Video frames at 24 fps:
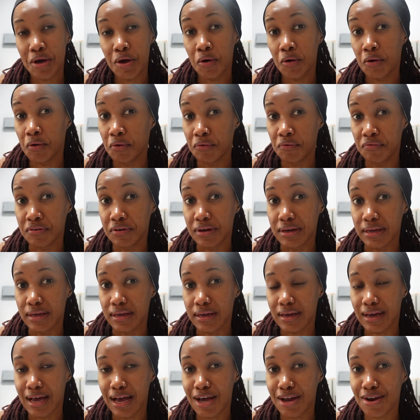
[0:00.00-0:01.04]

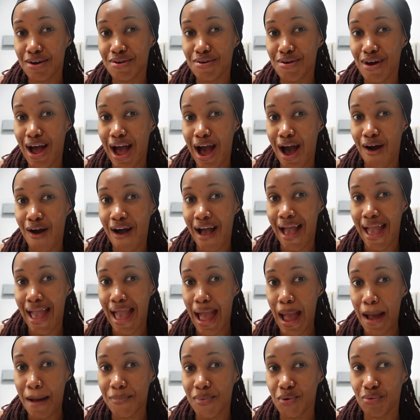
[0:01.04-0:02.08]
Hopefully, I don't know how I
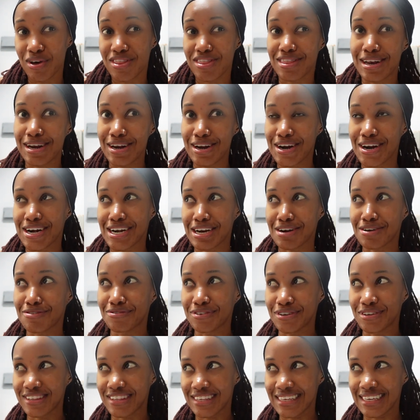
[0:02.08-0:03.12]
am with the learning
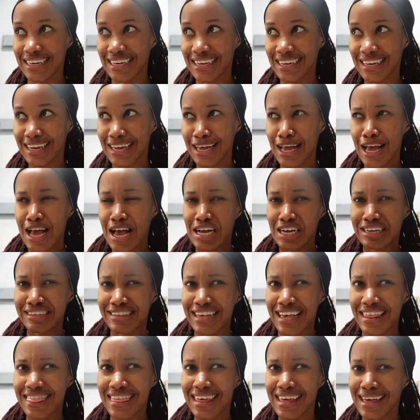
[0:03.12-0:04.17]
routine because
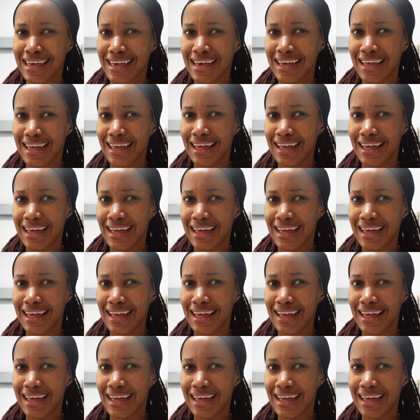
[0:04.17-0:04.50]
I think